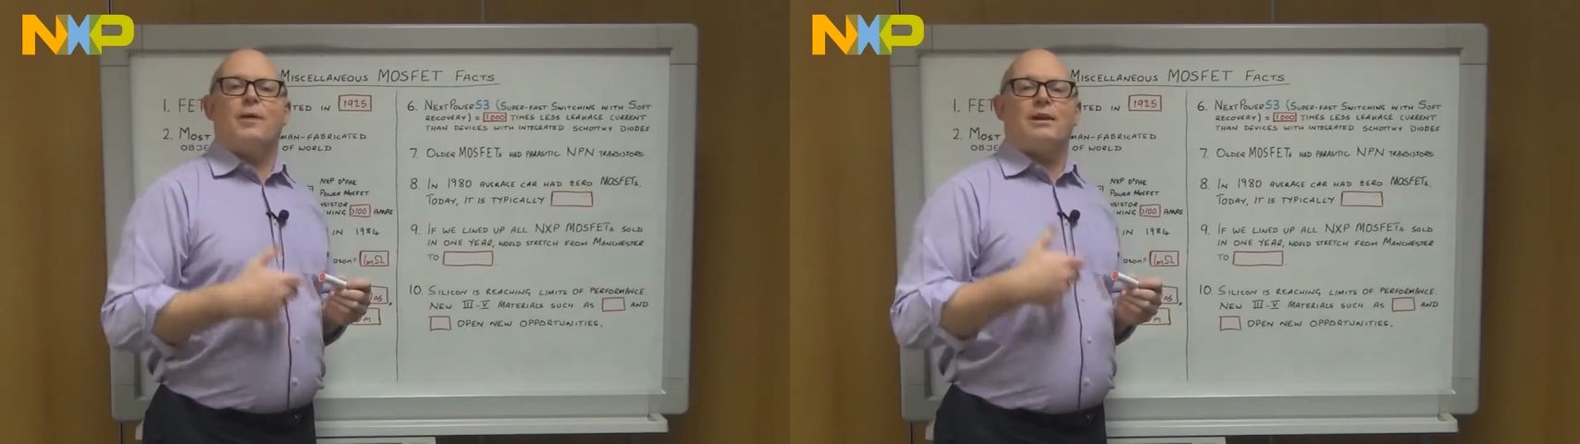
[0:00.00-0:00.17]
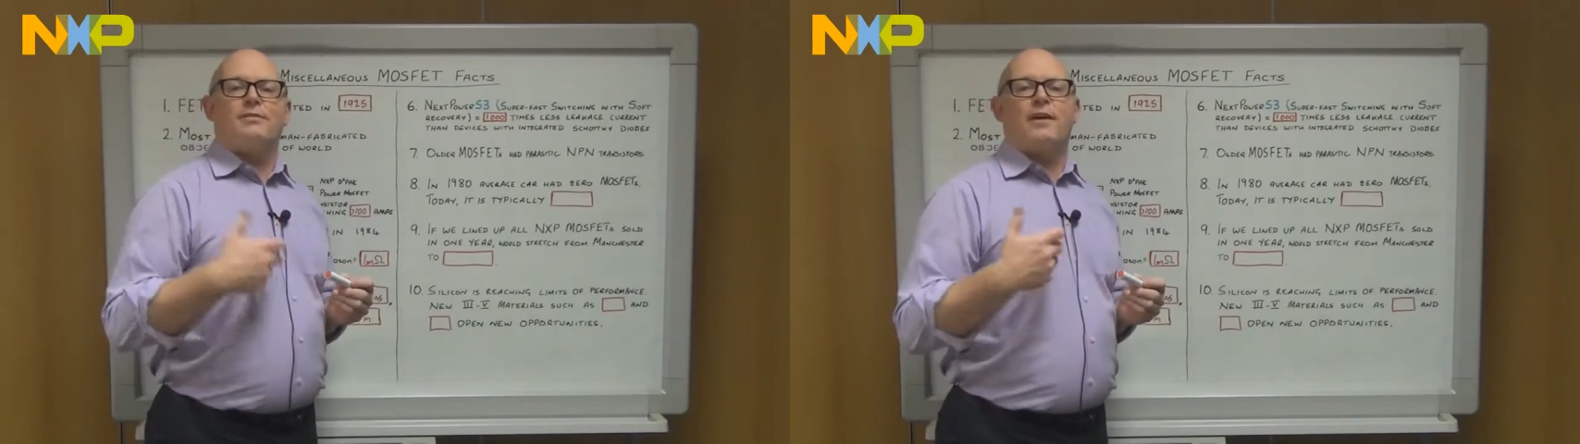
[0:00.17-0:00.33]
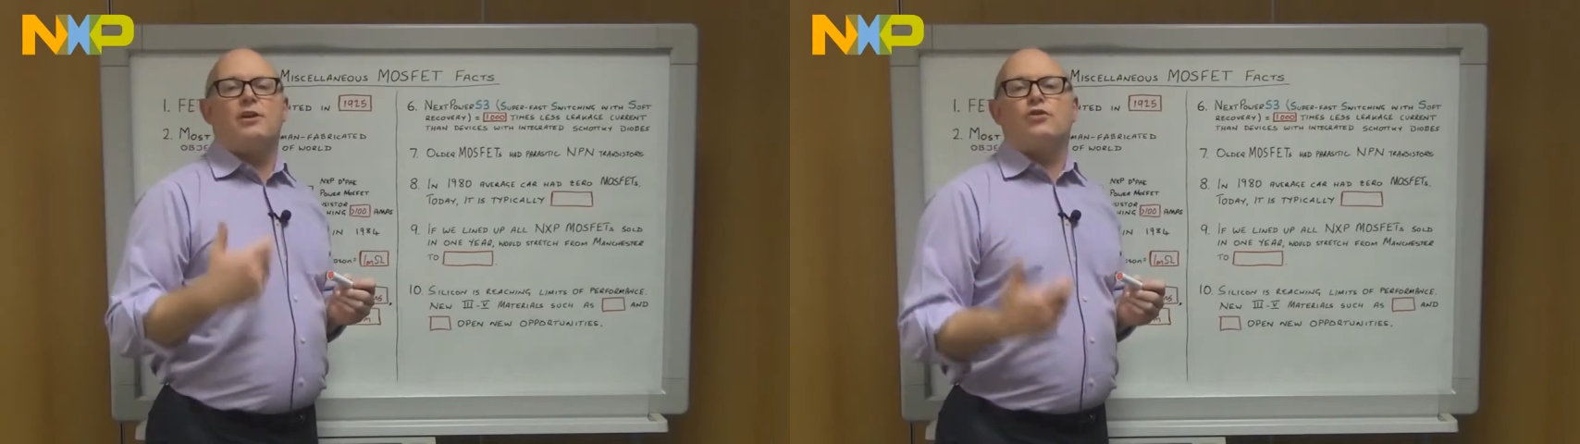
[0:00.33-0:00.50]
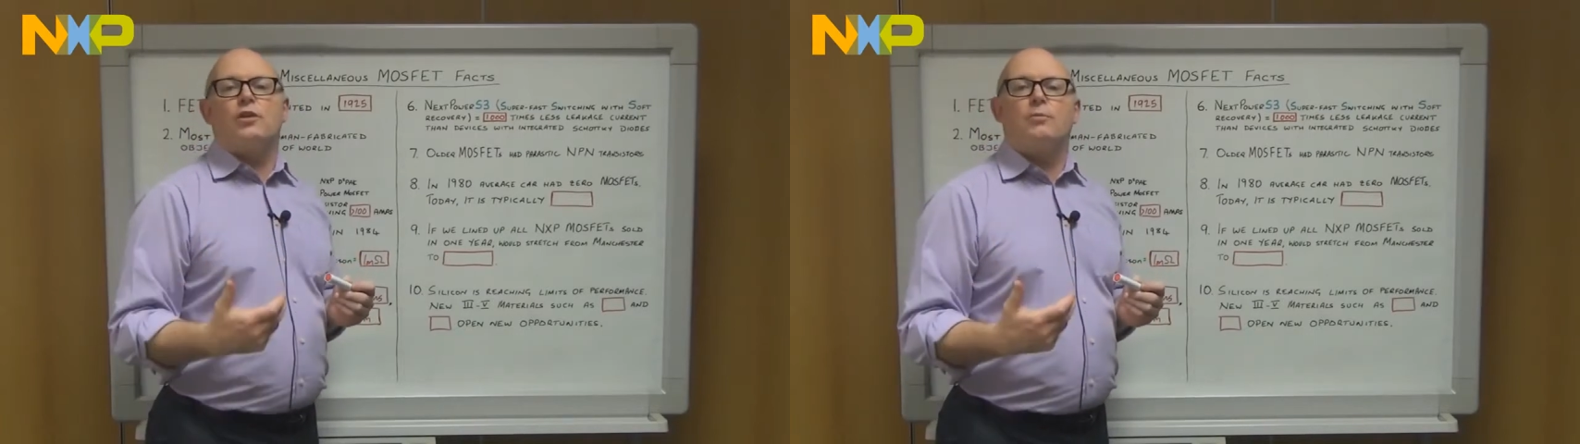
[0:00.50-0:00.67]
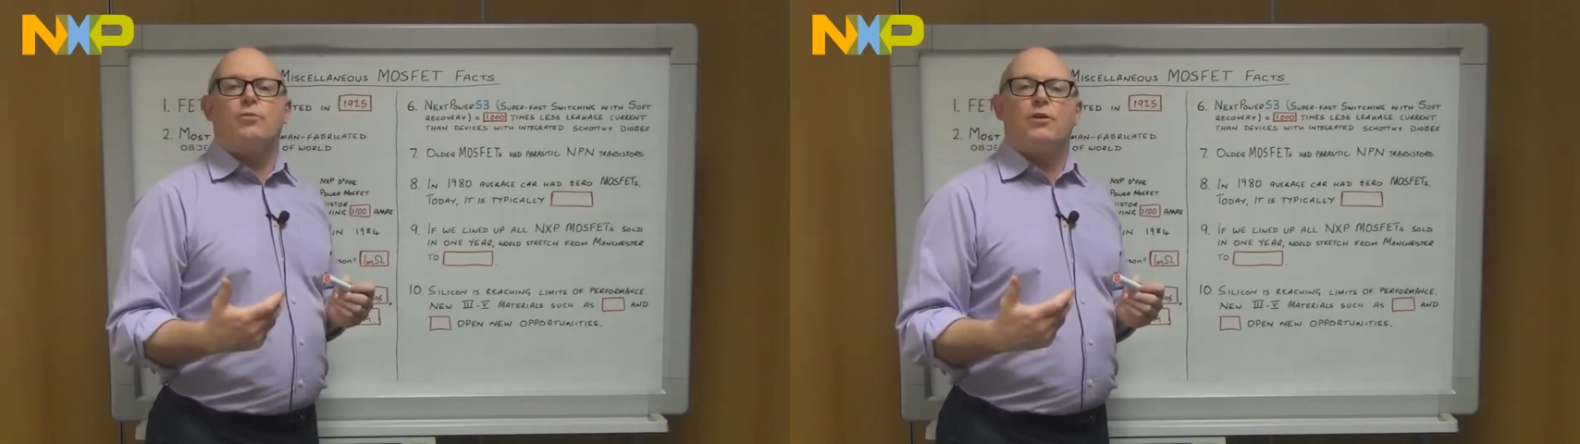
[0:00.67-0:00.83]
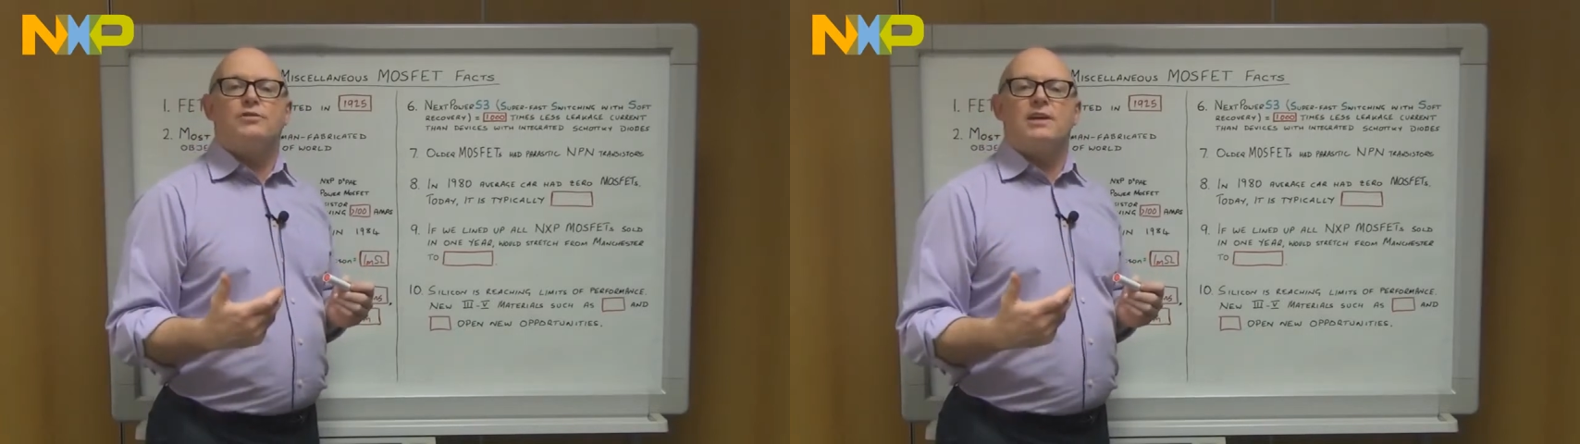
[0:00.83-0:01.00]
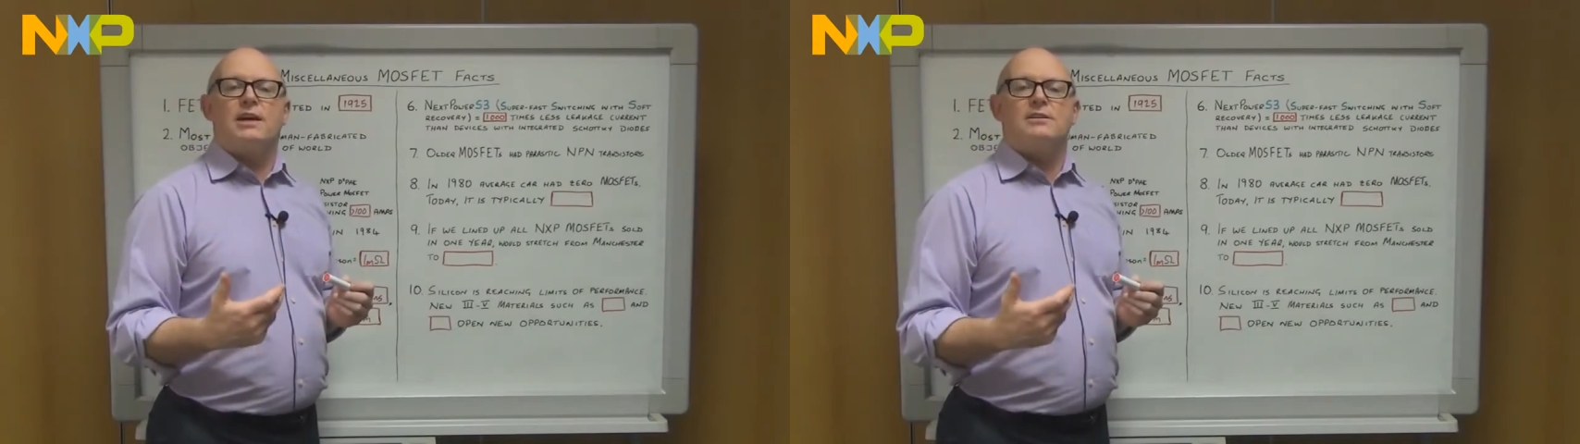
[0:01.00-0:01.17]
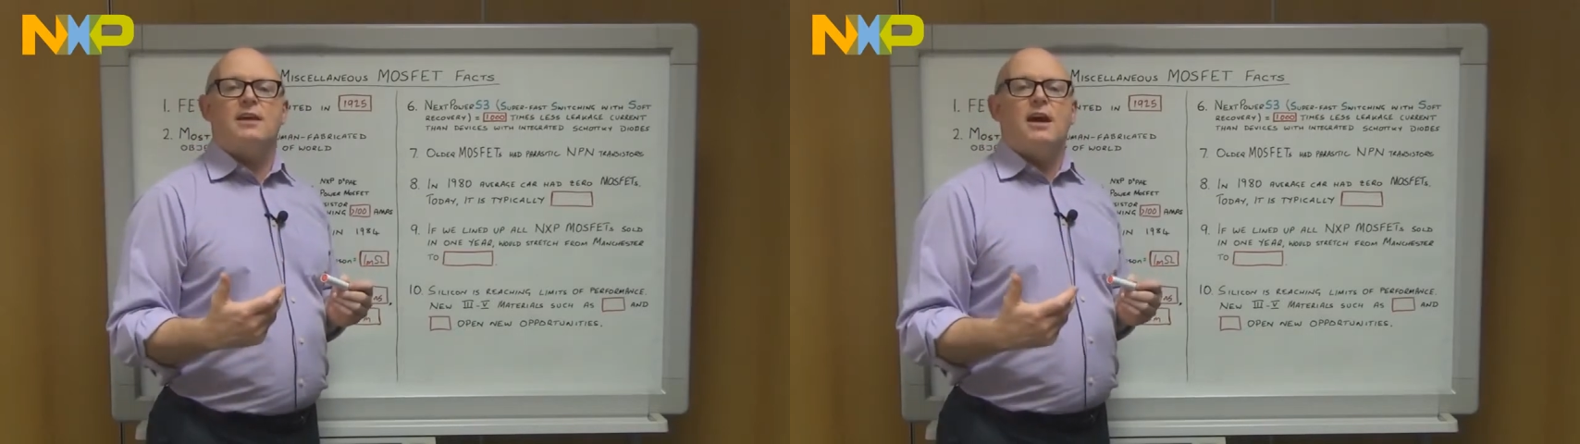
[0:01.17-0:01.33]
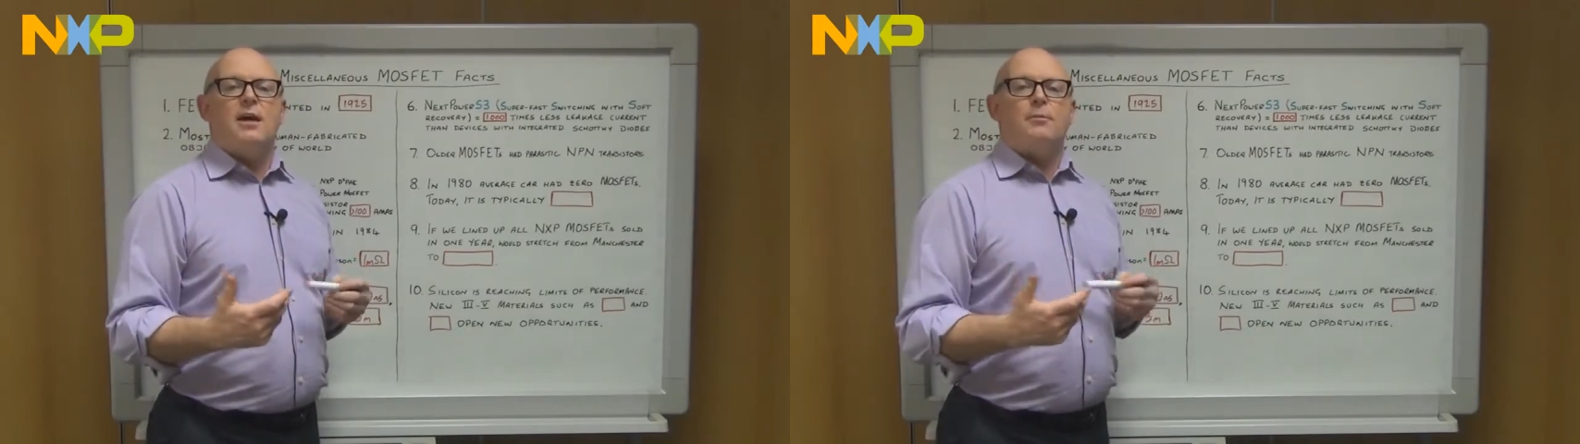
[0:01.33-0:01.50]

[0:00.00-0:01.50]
our manufacturing process,